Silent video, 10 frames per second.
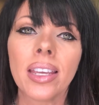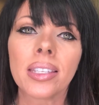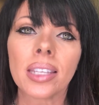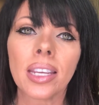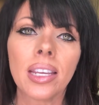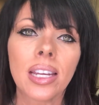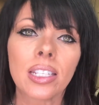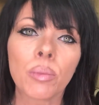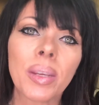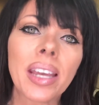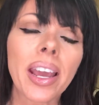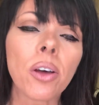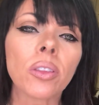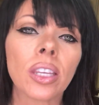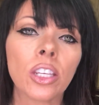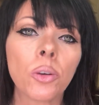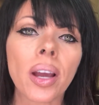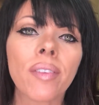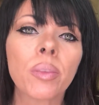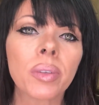See, to be healthy, you
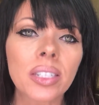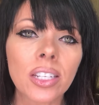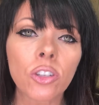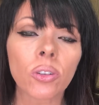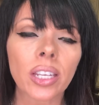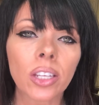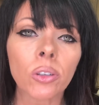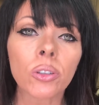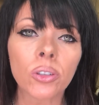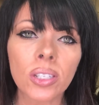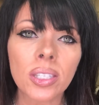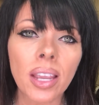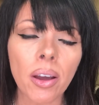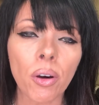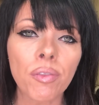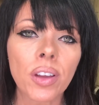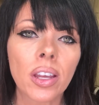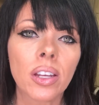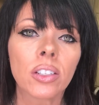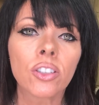have the potential to heal yourself
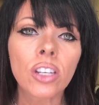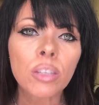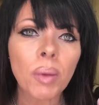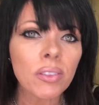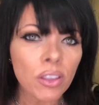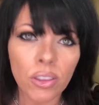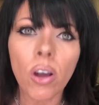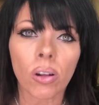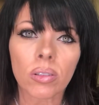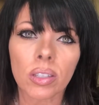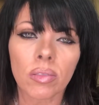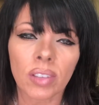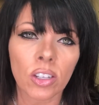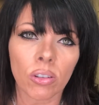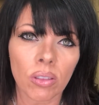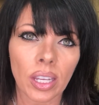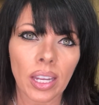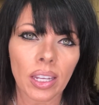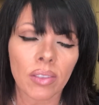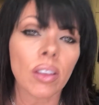just by the thoughts that you
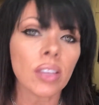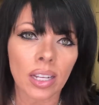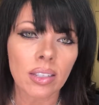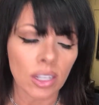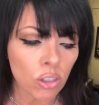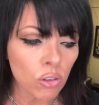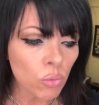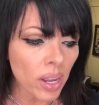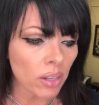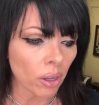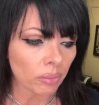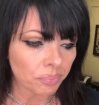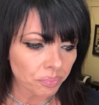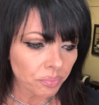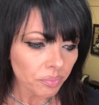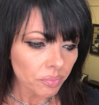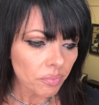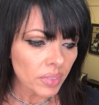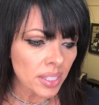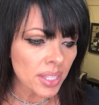think and the things that you dwell on.
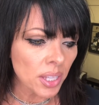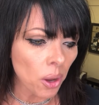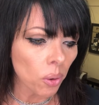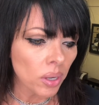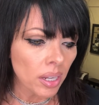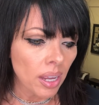So,